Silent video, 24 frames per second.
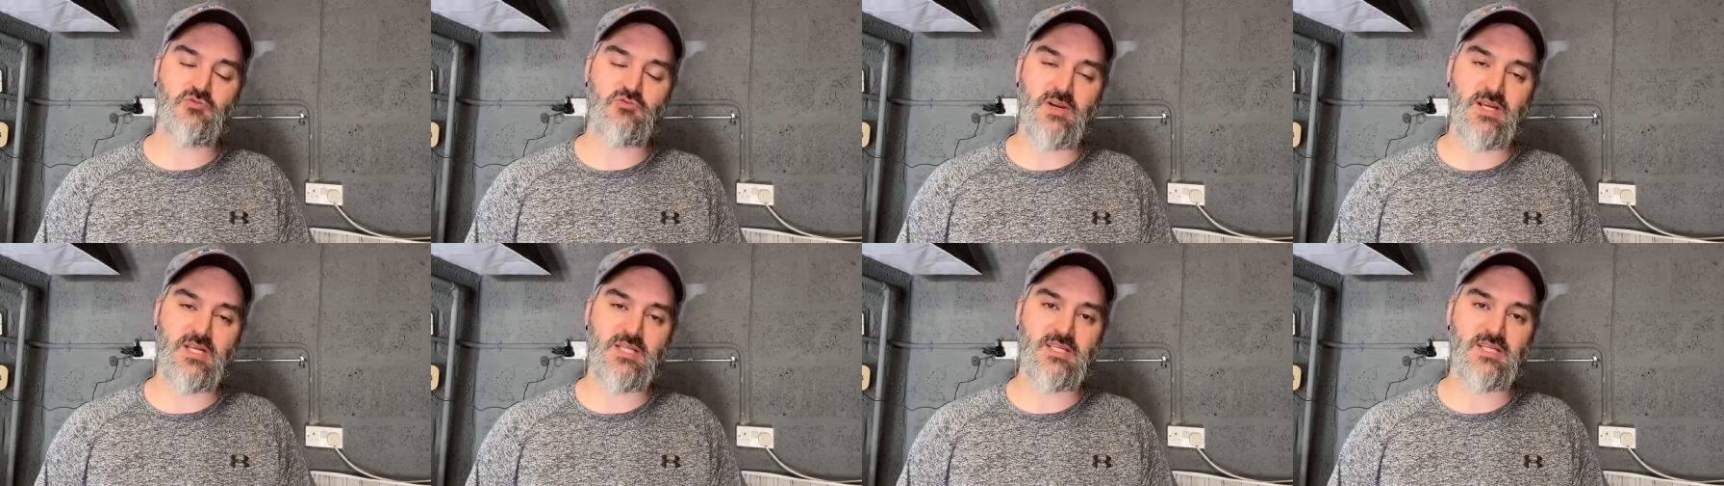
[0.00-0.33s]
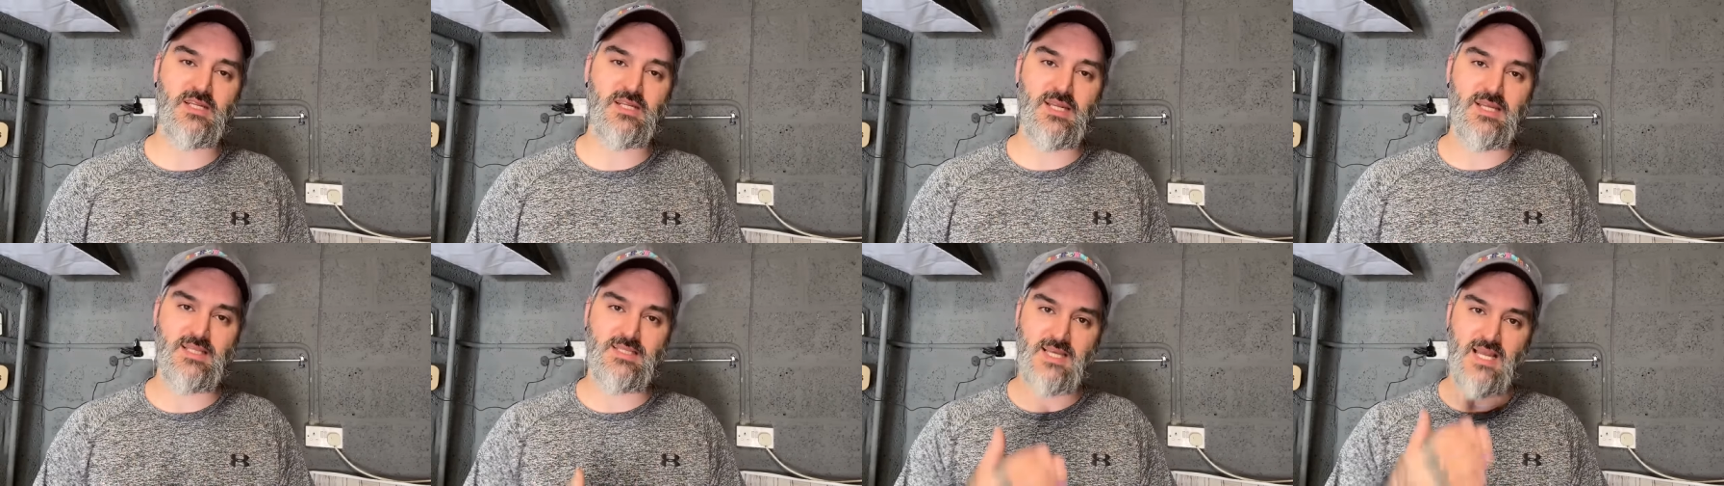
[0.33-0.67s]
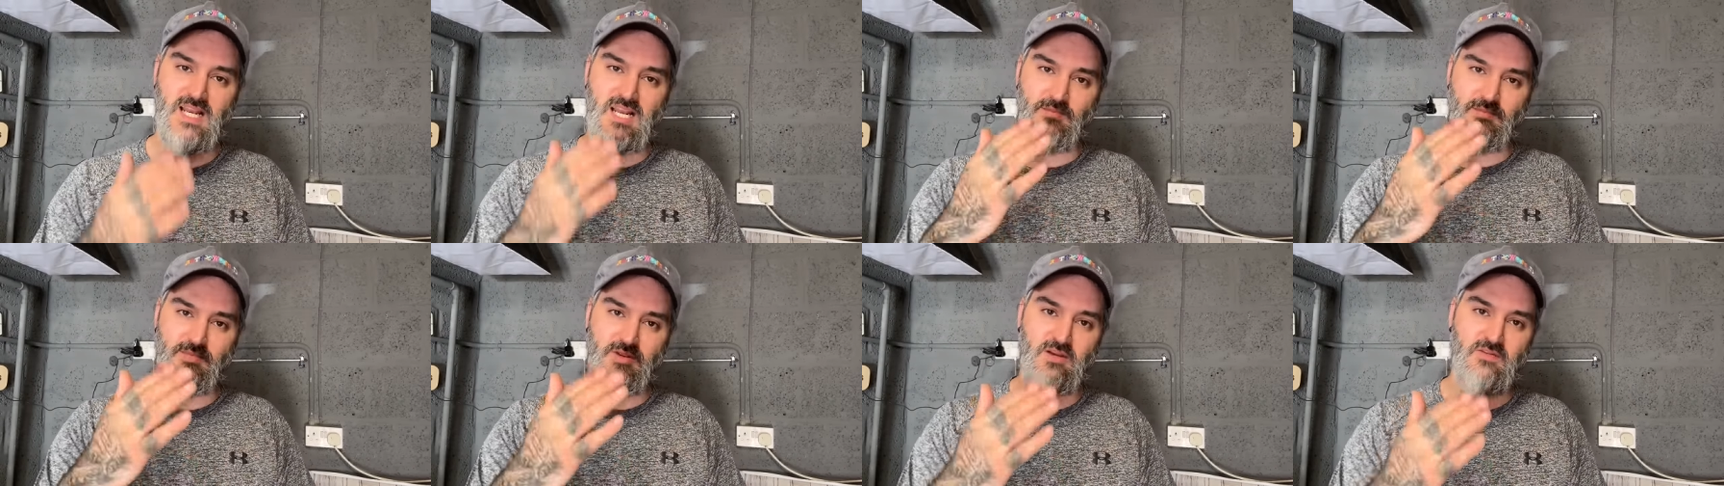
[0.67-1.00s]
recently
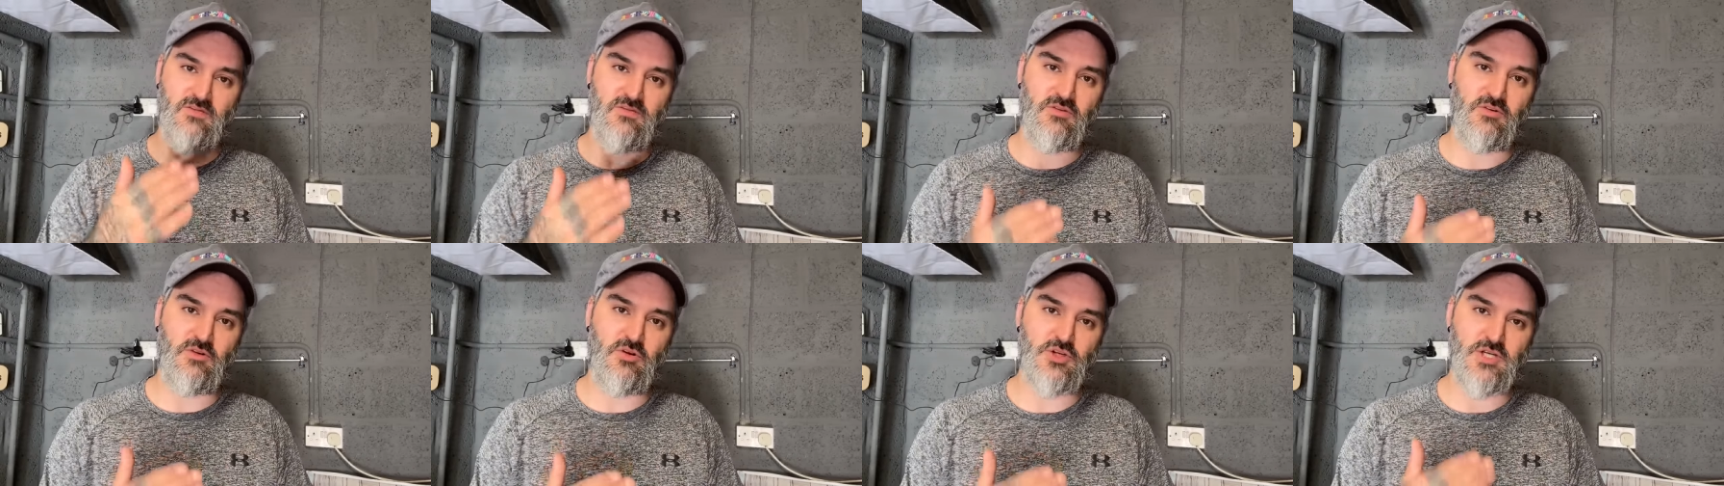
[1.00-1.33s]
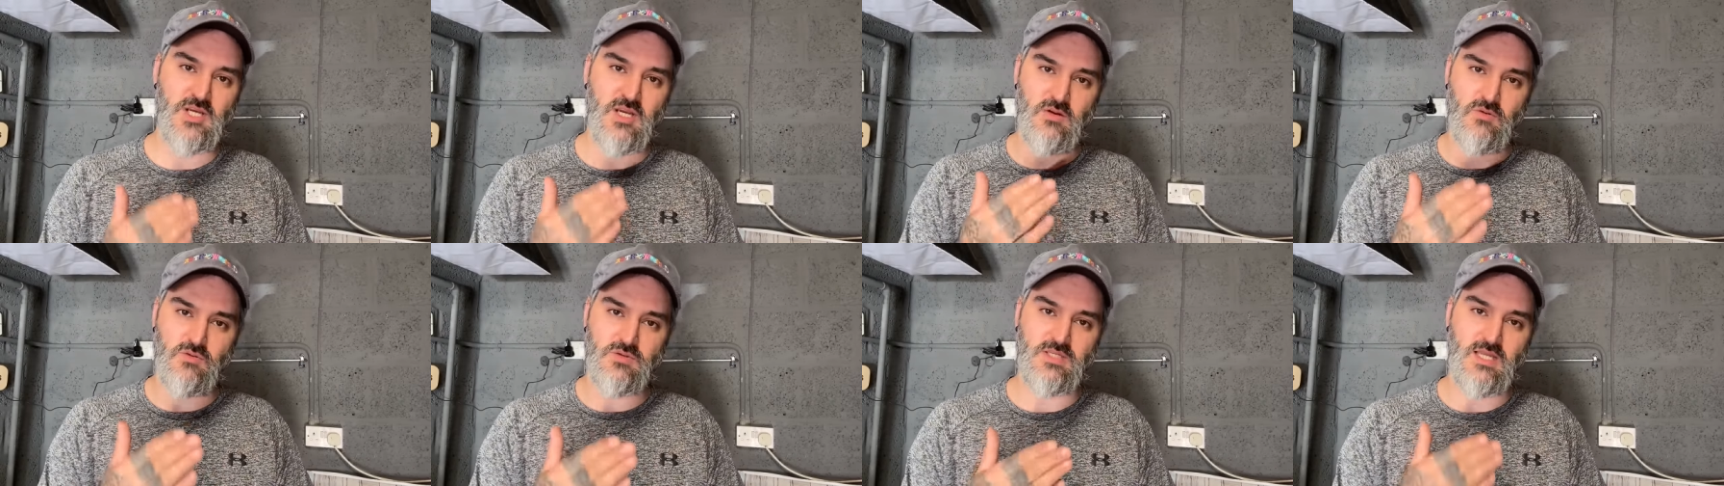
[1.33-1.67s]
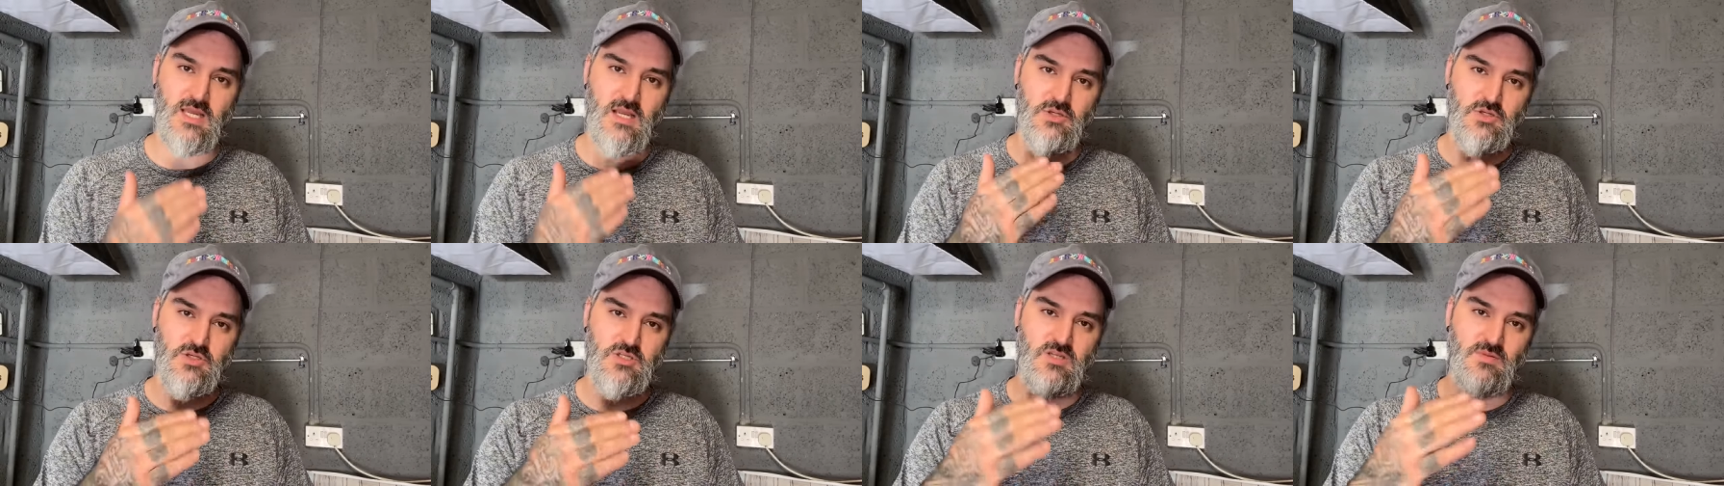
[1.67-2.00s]
telling me of new channels that
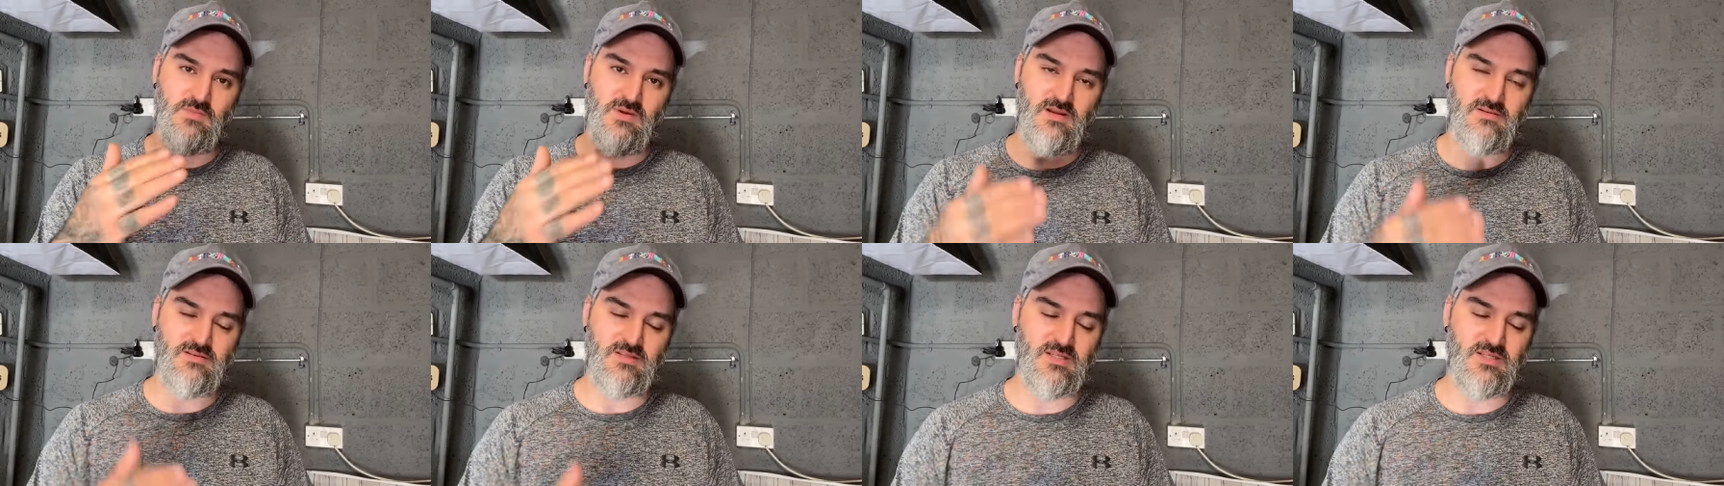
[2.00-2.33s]
are just about to